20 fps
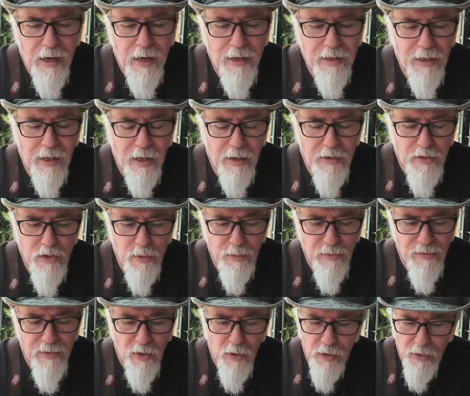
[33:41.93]
I, I,
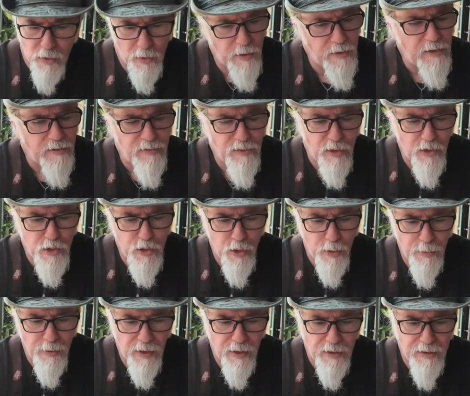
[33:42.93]
assume if you're only going there for a
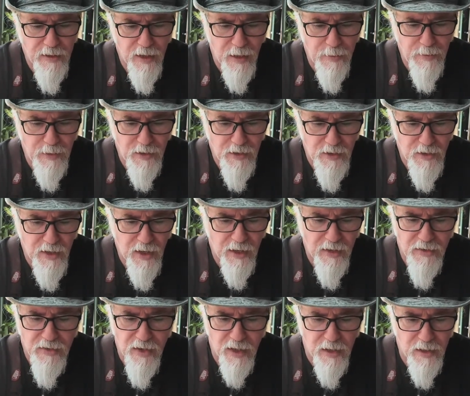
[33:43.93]
short period of time, you just
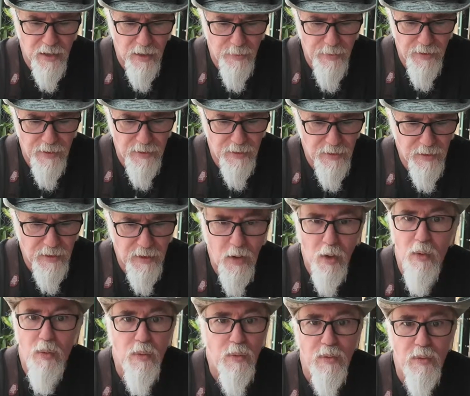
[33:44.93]
kind of suck it up and
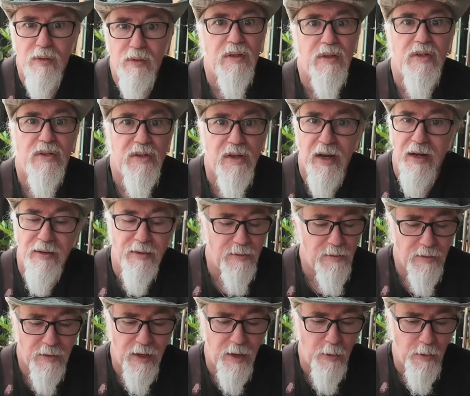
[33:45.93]
go and just say,
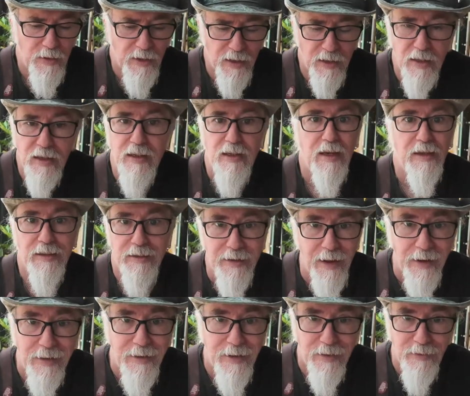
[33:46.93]
hell with it,
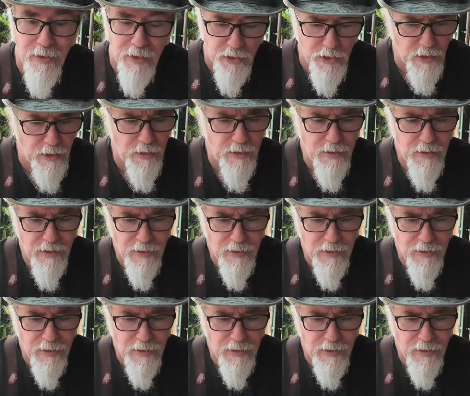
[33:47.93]
take the adventure.